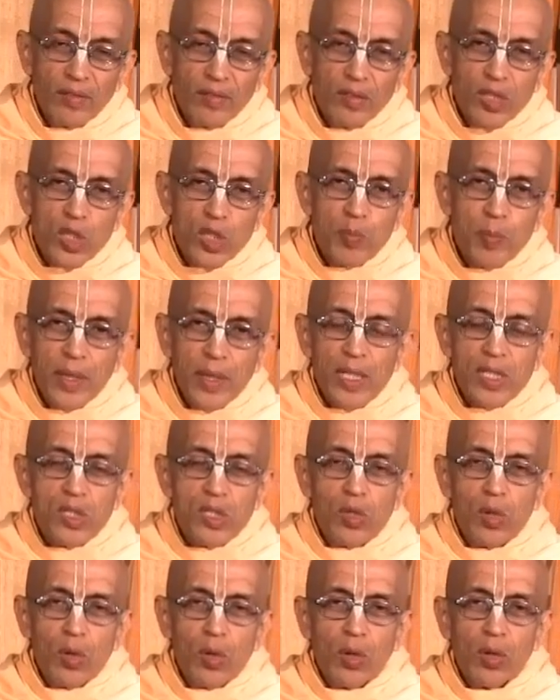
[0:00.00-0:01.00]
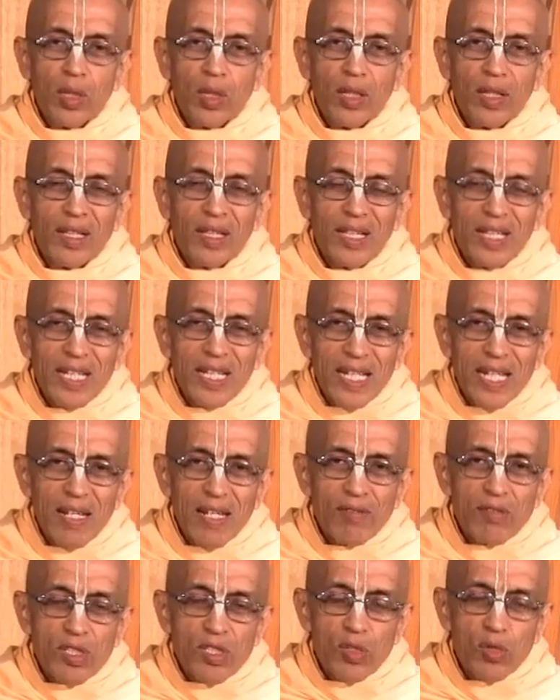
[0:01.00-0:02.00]
The spirit soul
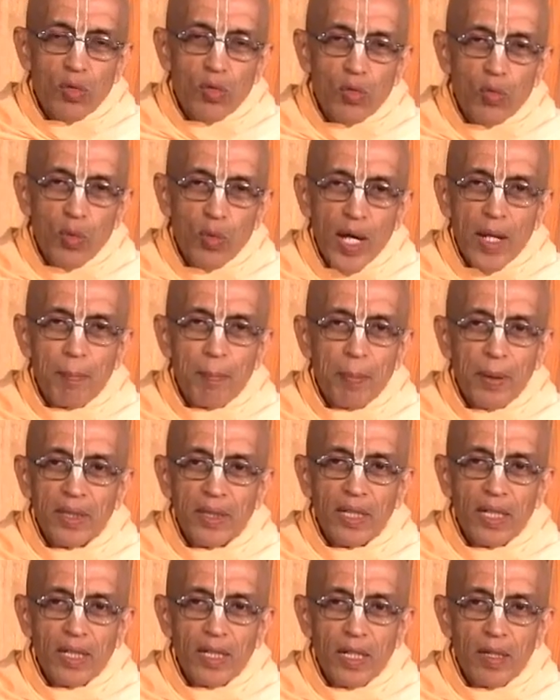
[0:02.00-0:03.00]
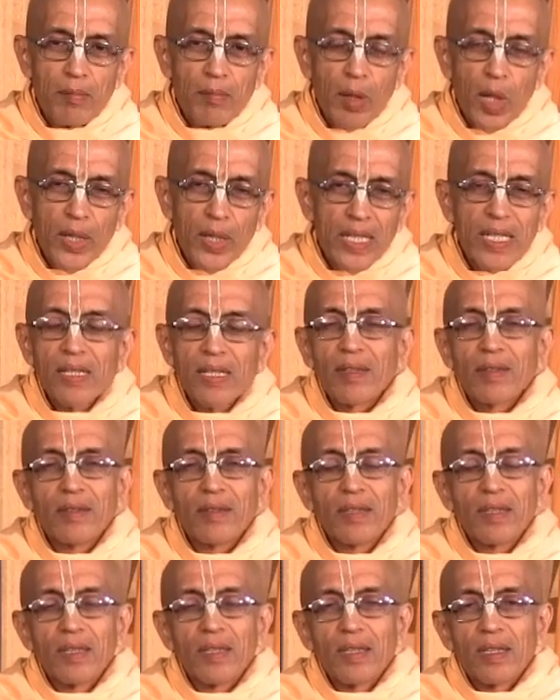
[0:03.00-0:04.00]
leaves one particular body,
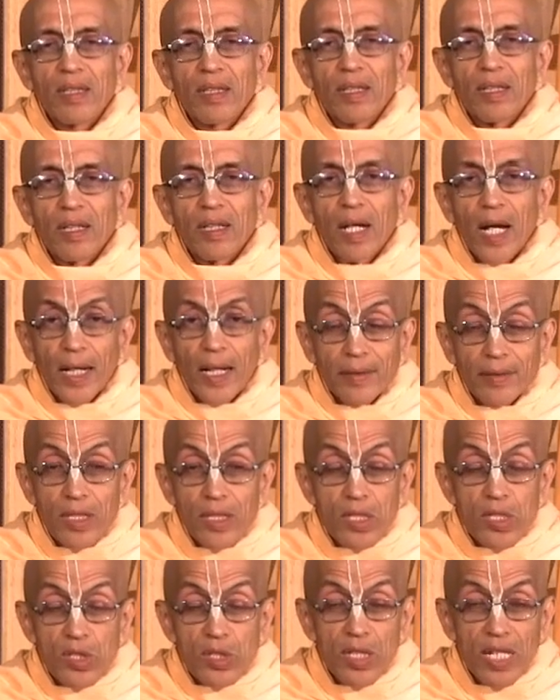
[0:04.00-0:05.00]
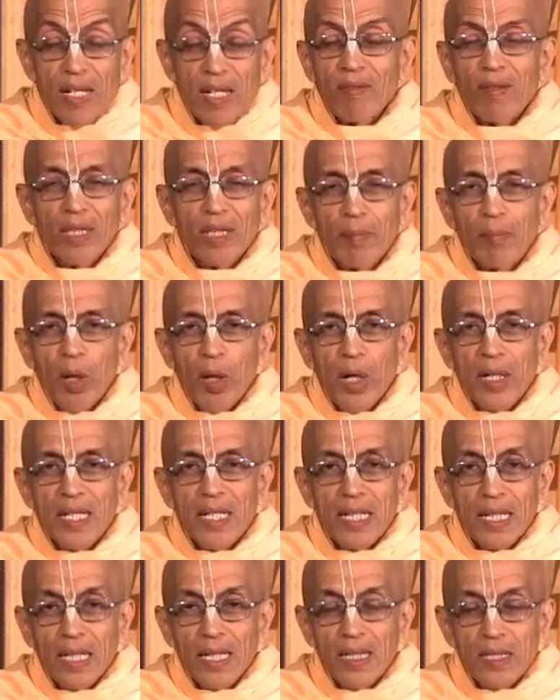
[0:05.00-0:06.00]
and this leaving the
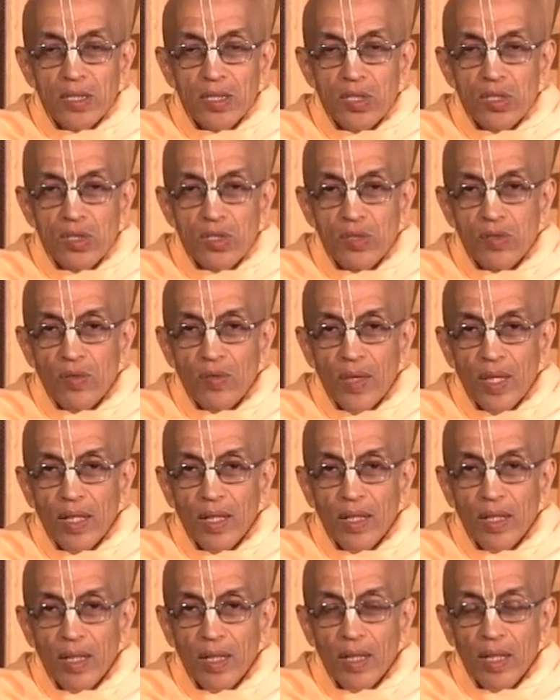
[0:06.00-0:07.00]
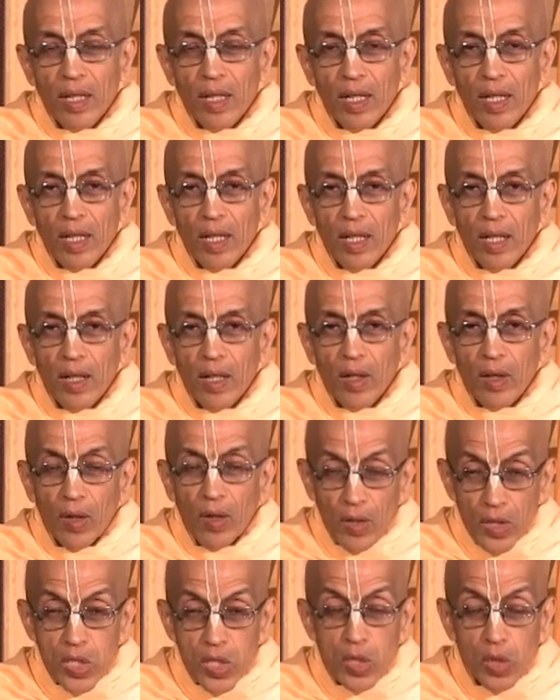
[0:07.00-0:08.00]
body is uh,
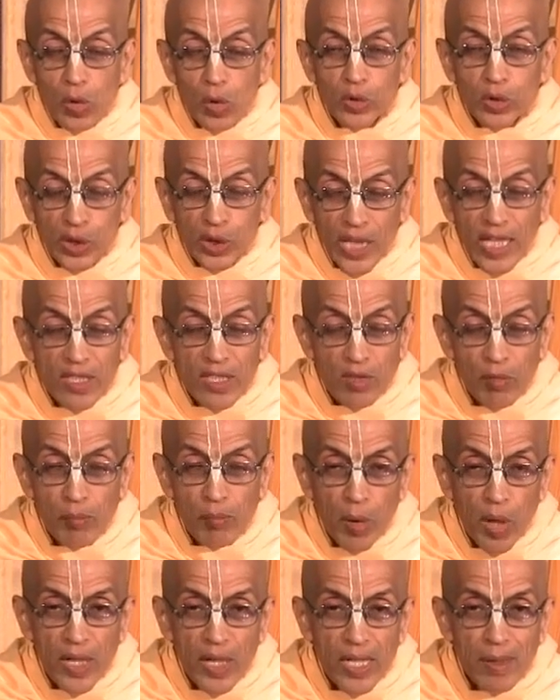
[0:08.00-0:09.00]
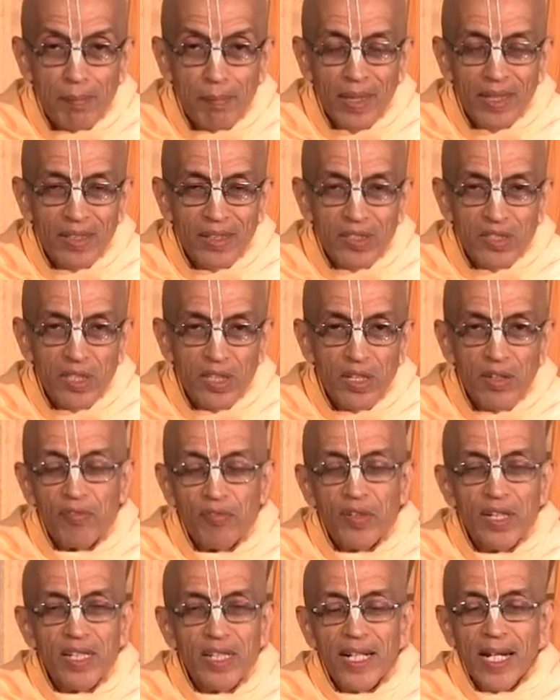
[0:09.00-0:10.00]
also change of body, but it's a
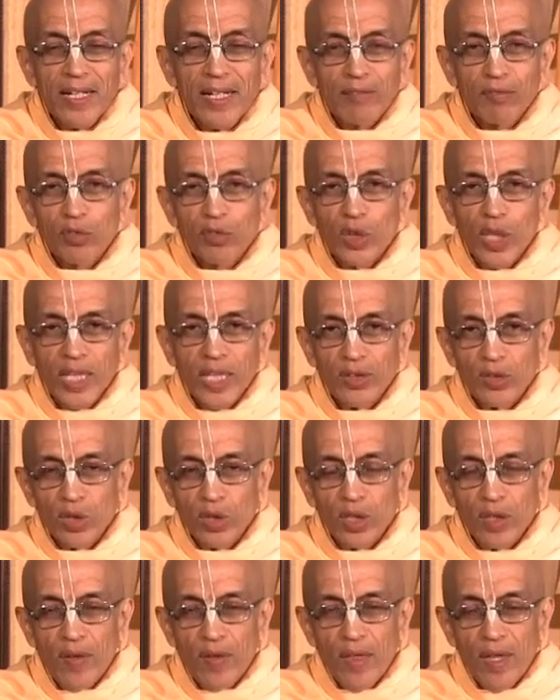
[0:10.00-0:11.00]
different kind of change